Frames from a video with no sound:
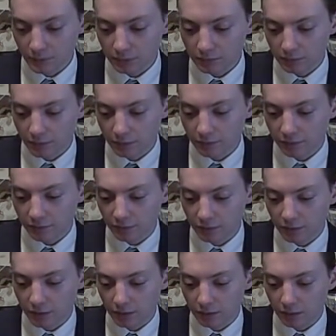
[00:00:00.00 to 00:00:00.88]
Nice,
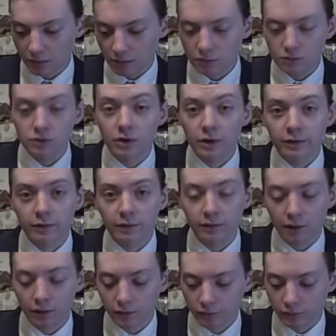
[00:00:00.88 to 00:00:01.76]
uh, energizing
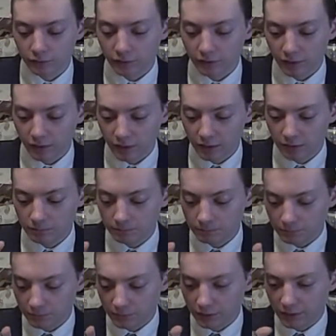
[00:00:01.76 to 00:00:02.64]
colors on the can.
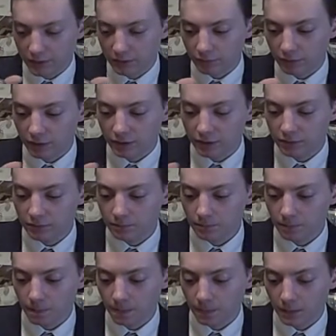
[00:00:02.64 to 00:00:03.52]
Kinda like it.
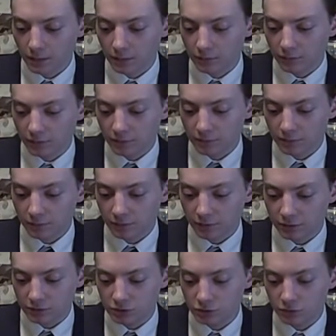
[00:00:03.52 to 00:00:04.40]

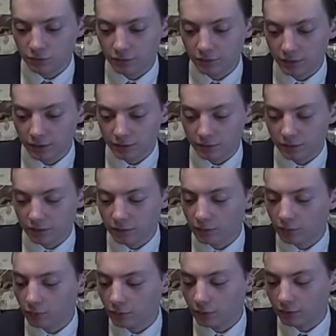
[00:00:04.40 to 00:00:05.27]
10% juice it
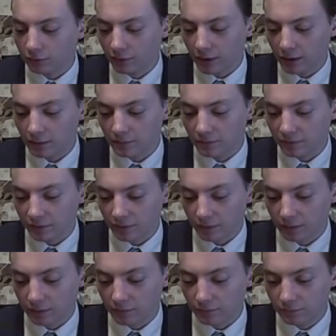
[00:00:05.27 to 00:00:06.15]
so claims to
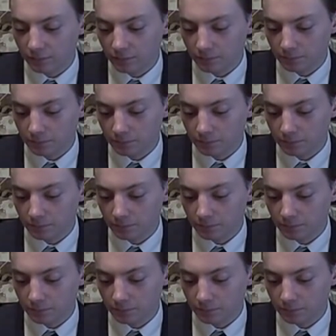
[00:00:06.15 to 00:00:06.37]
have.